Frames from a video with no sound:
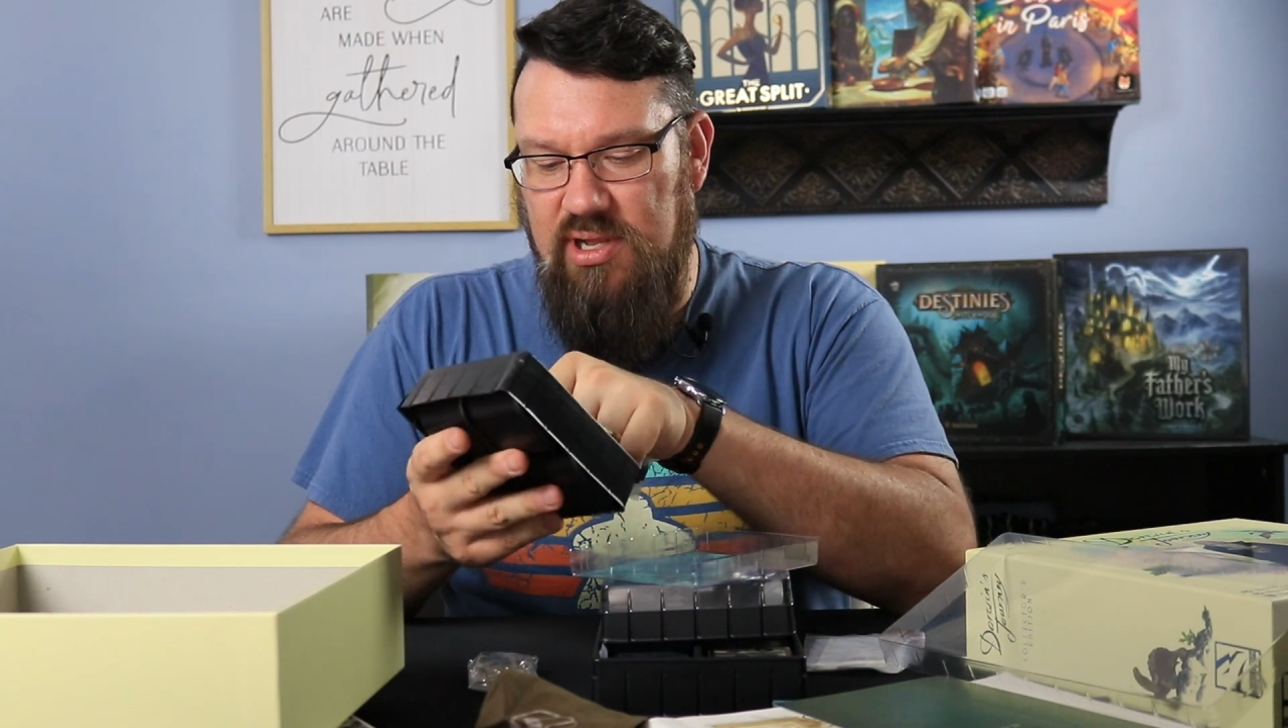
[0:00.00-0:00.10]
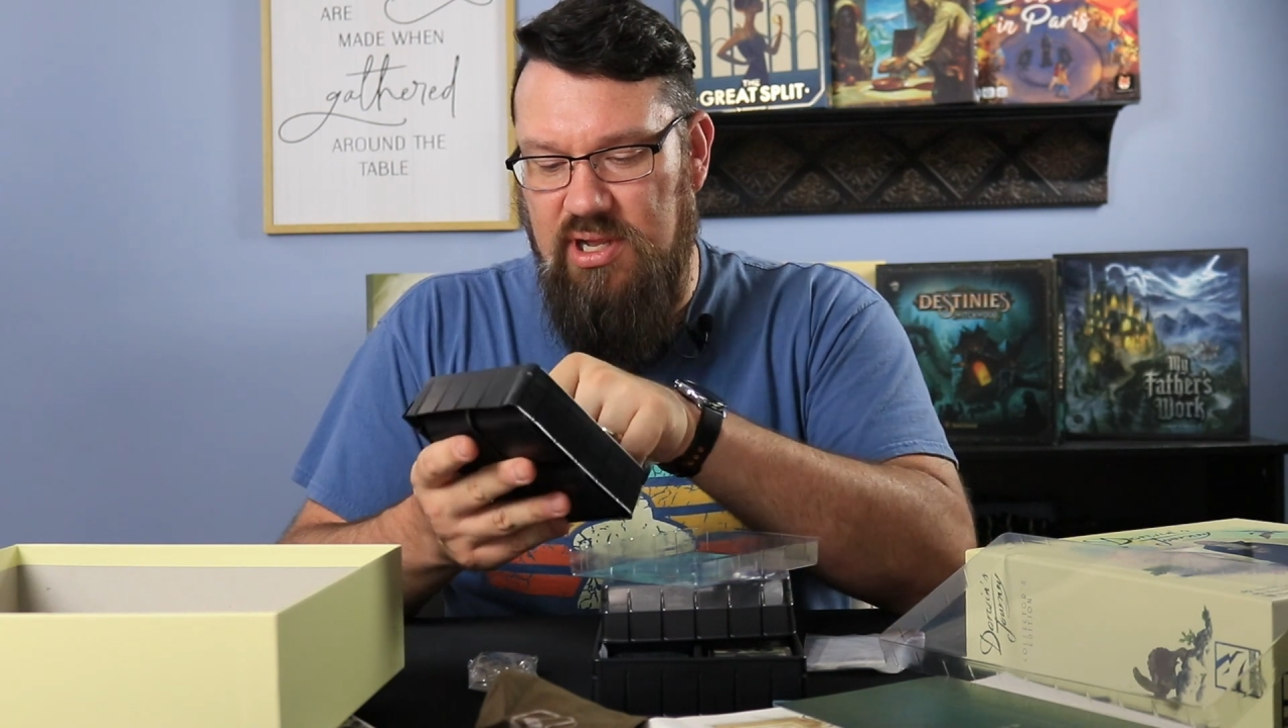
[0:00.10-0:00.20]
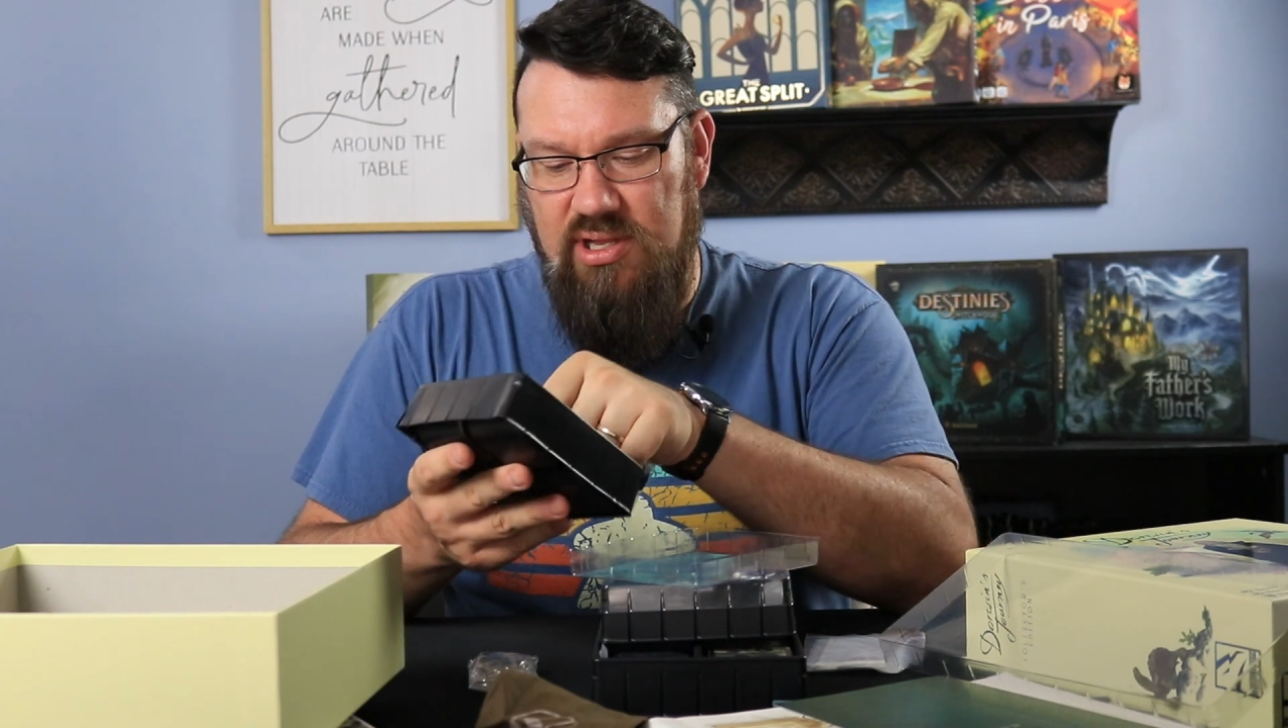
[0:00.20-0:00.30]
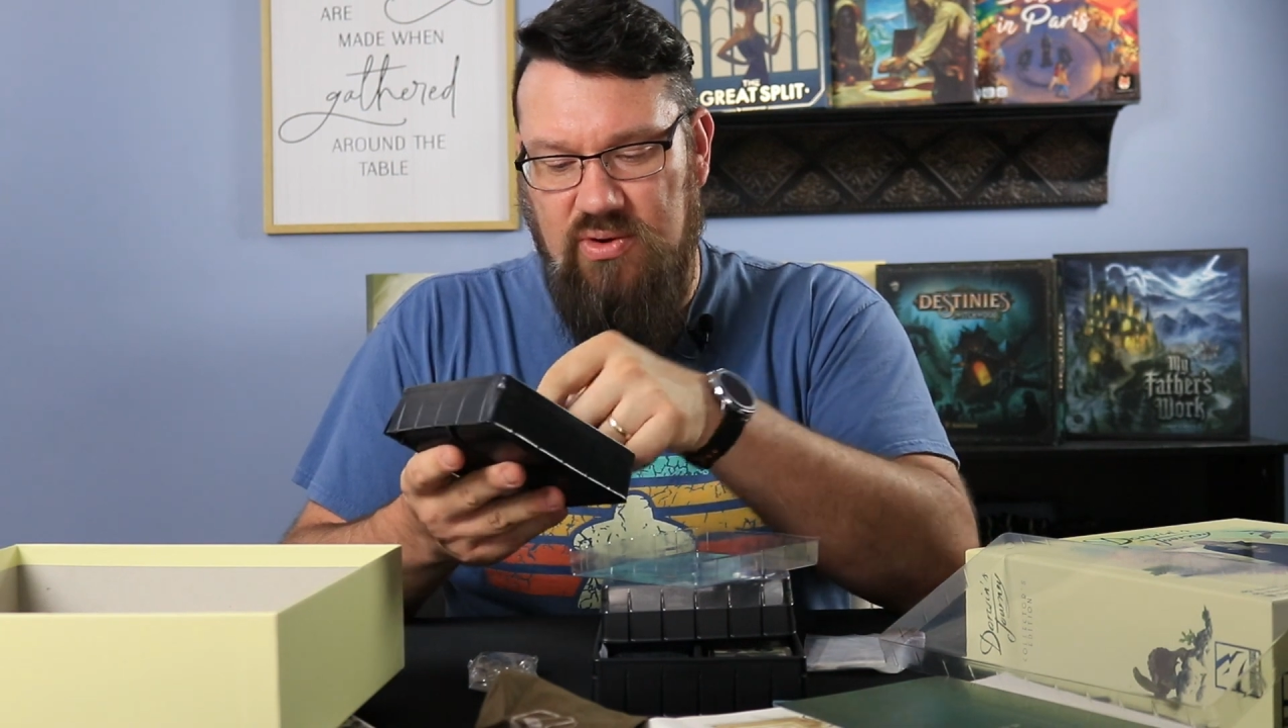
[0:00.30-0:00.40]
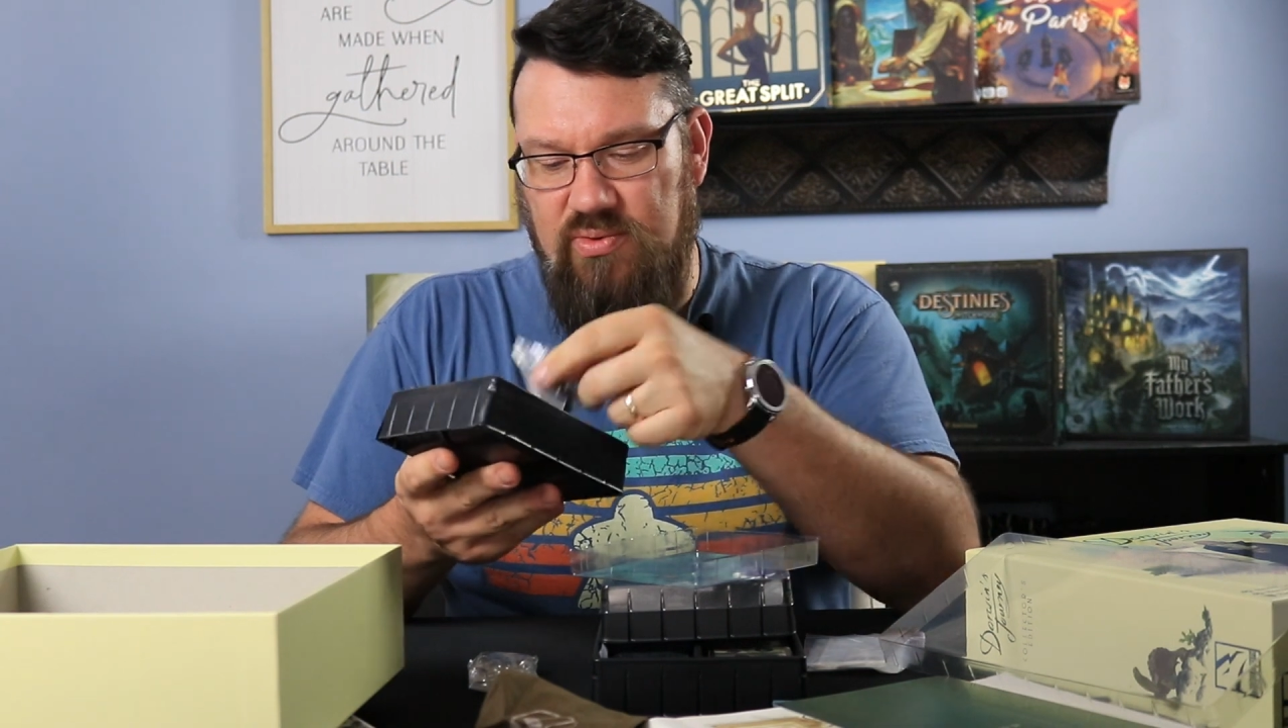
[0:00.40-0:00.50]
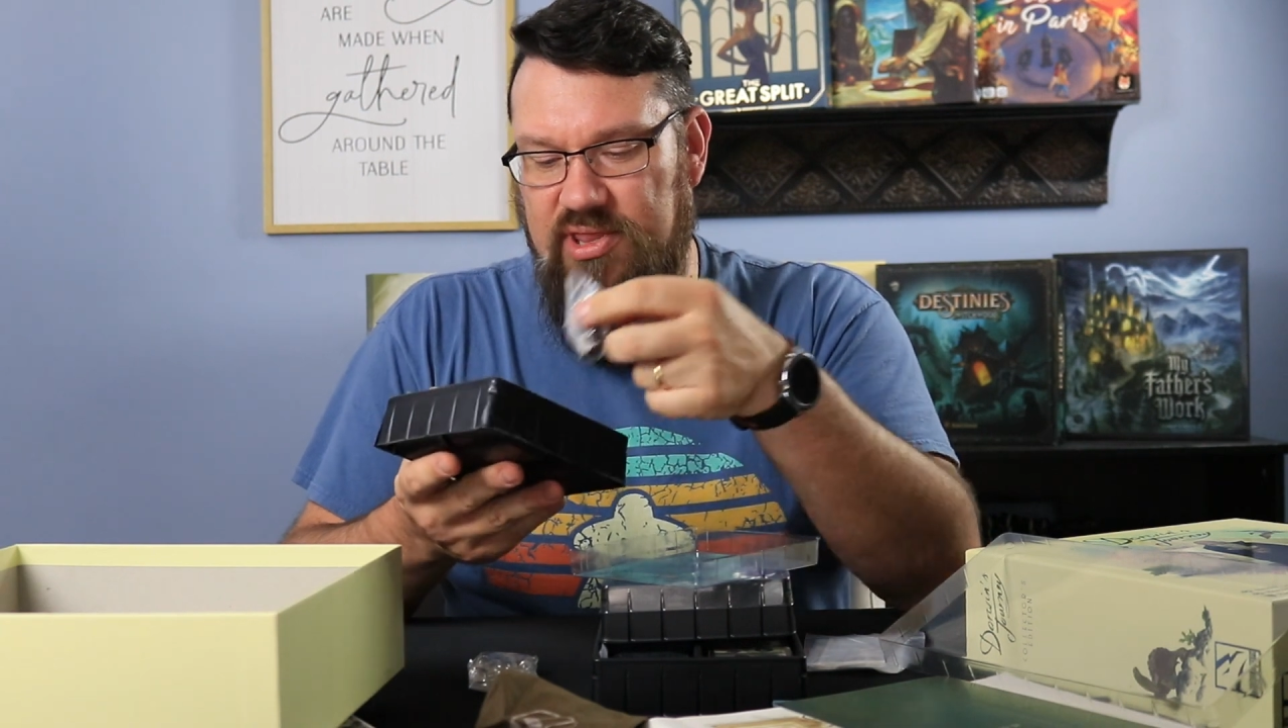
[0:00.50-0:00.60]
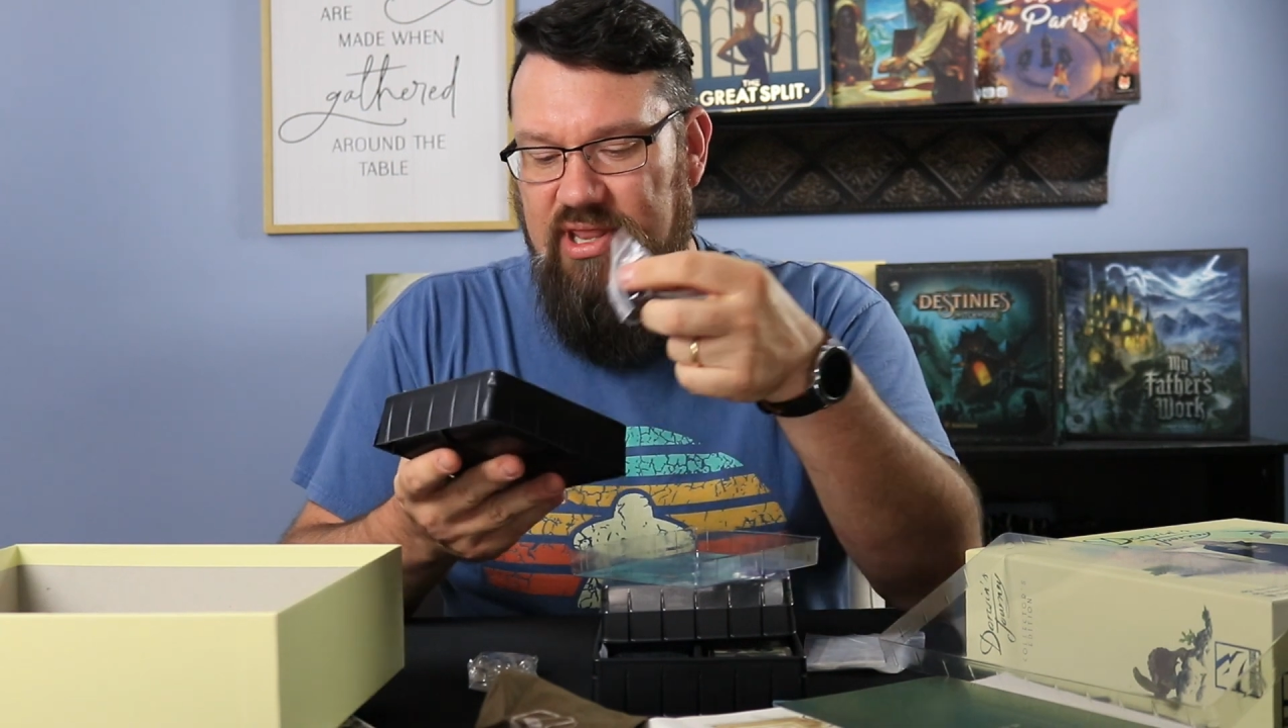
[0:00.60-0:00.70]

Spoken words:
along with